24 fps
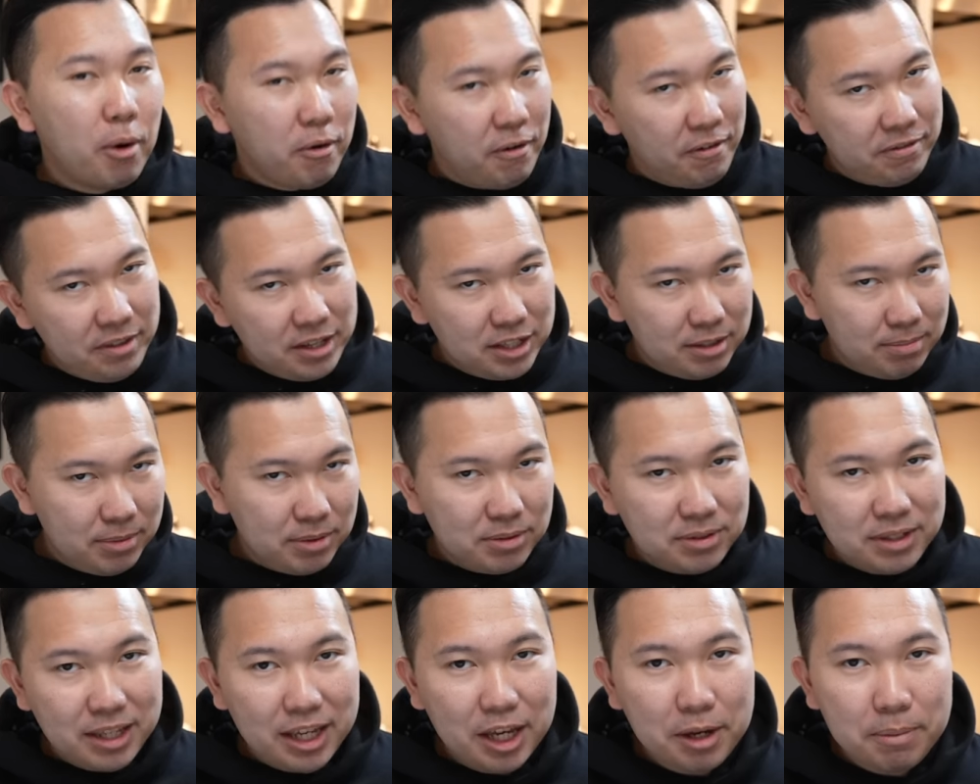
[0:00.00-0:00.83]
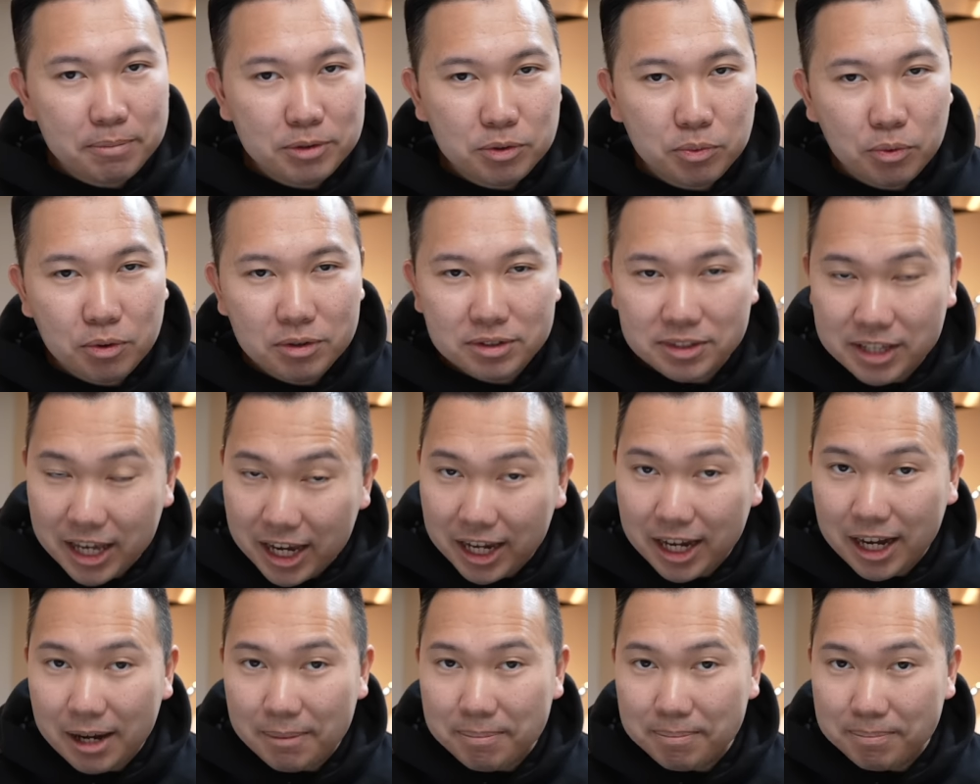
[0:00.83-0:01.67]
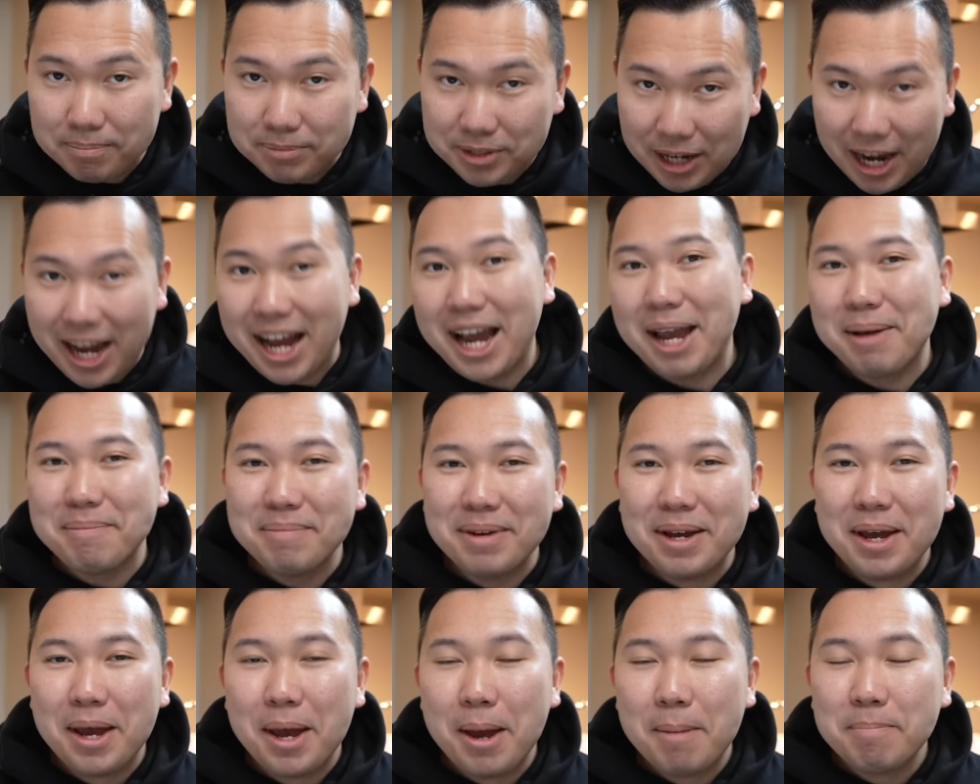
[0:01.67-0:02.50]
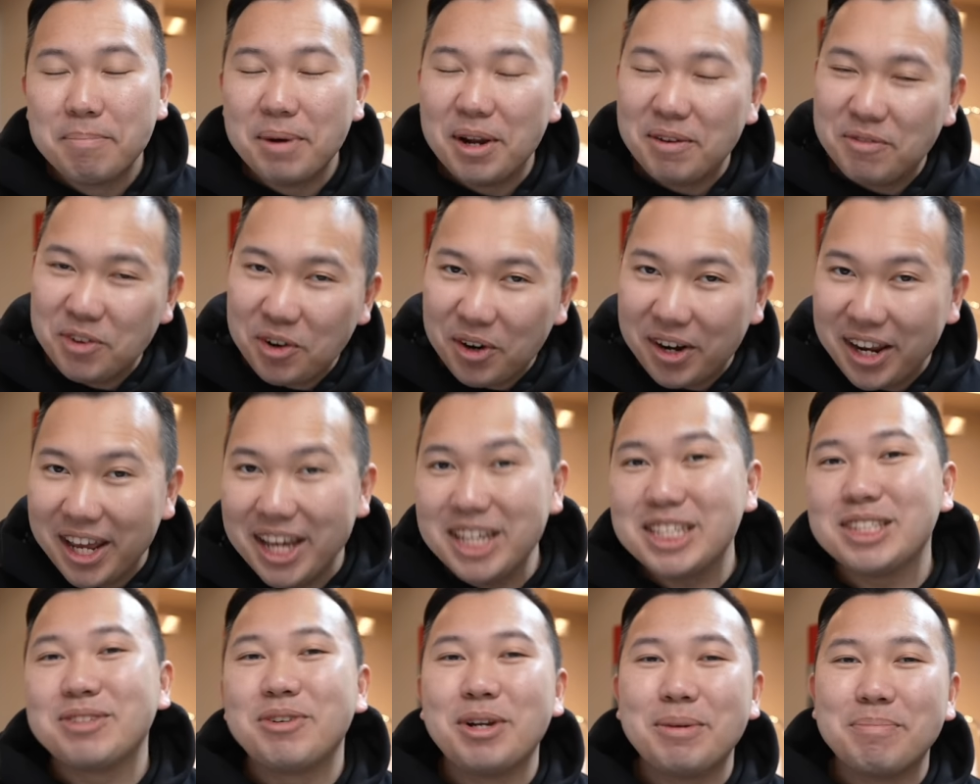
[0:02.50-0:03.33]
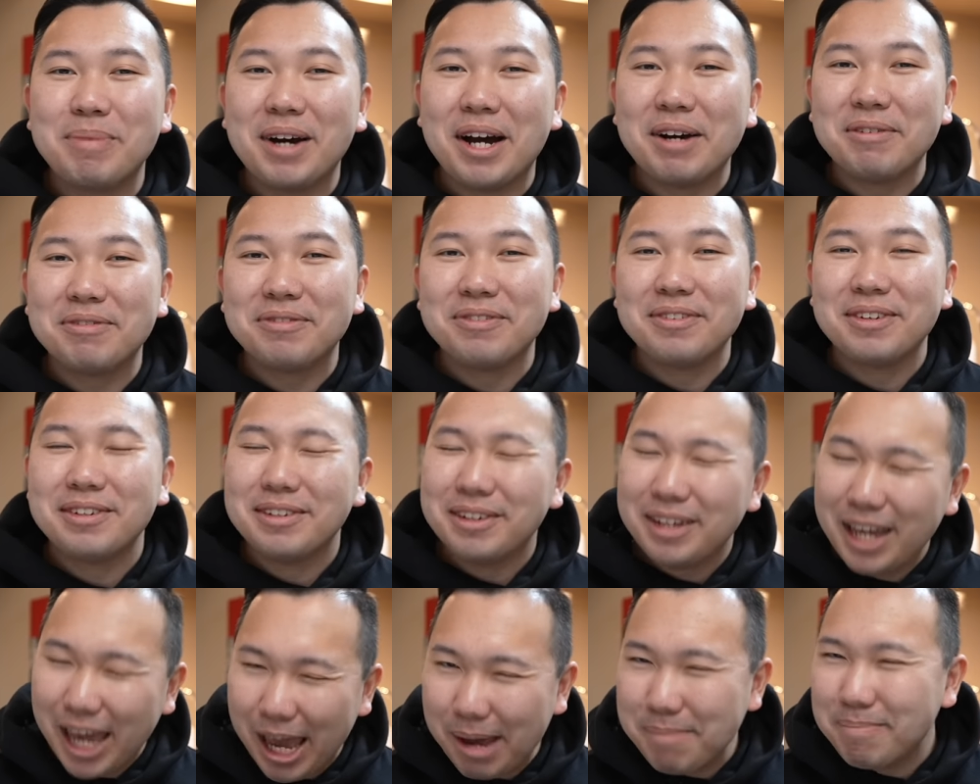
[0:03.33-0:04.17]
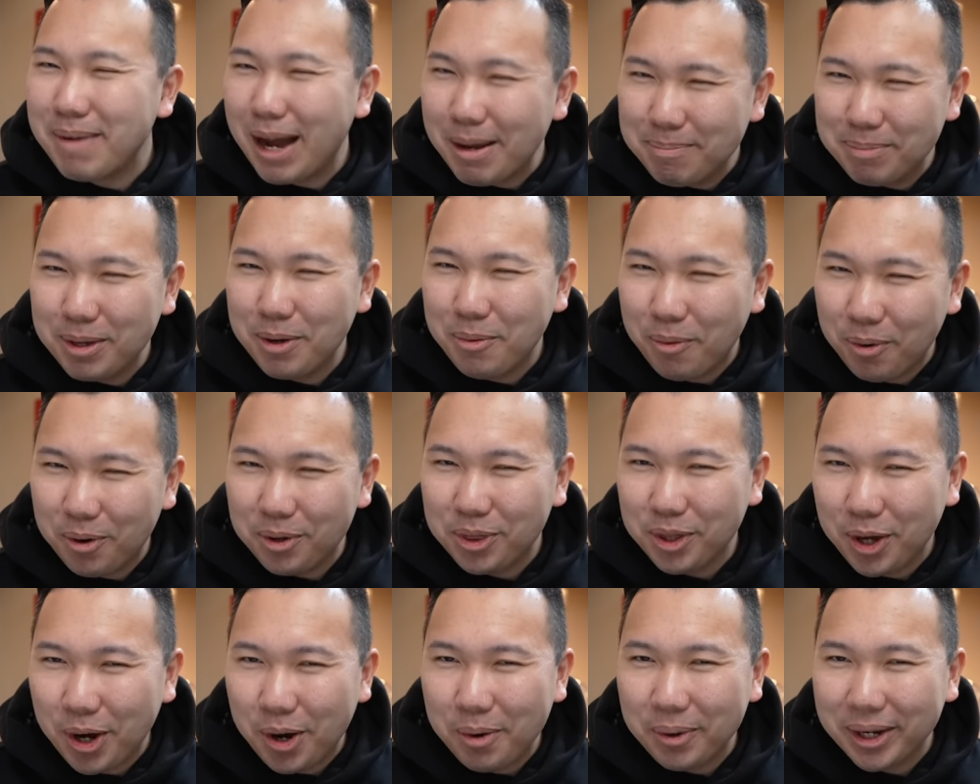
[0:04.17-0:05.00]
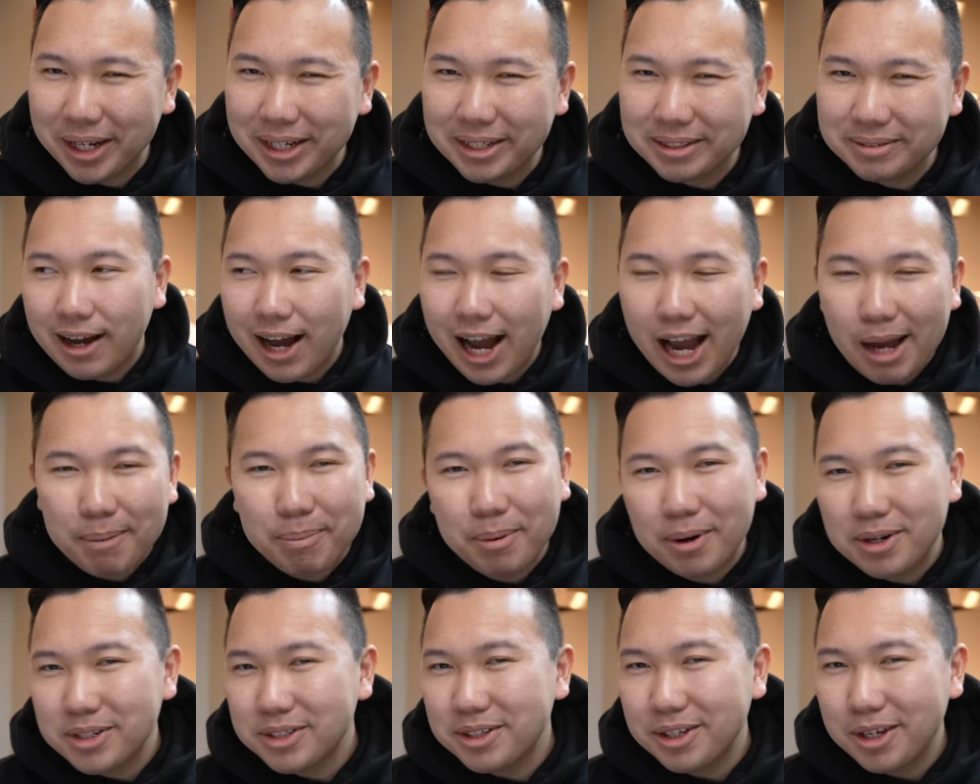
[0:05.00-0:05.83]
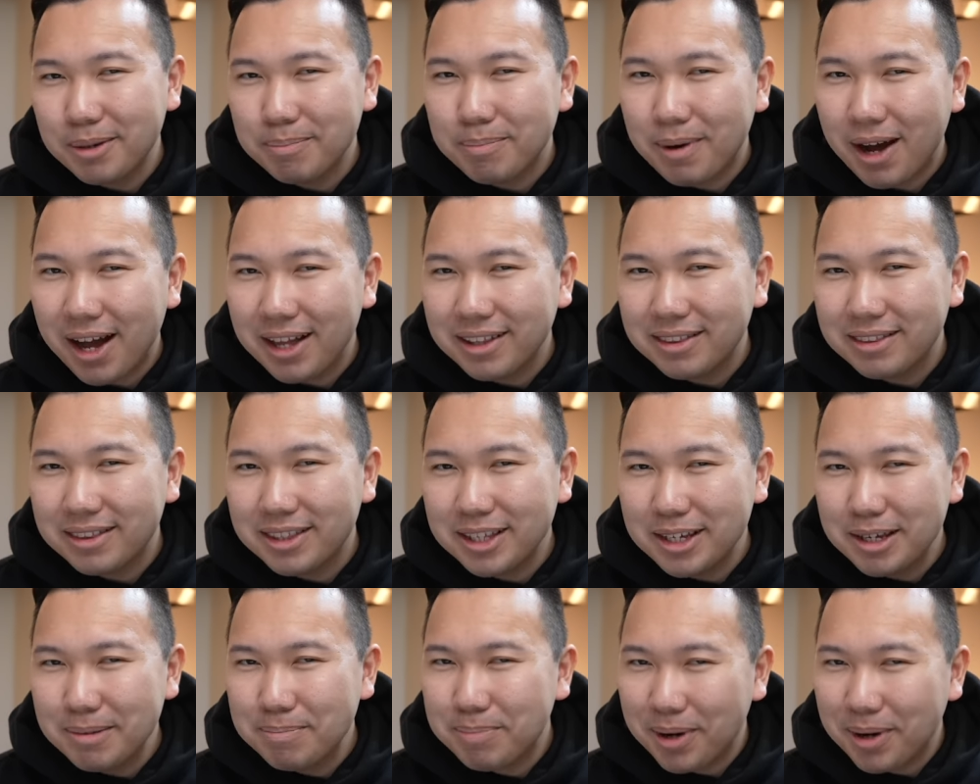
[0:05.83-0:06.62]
both of these museums will take up time, but if you're a history buff, it might be worth going. I personally bought the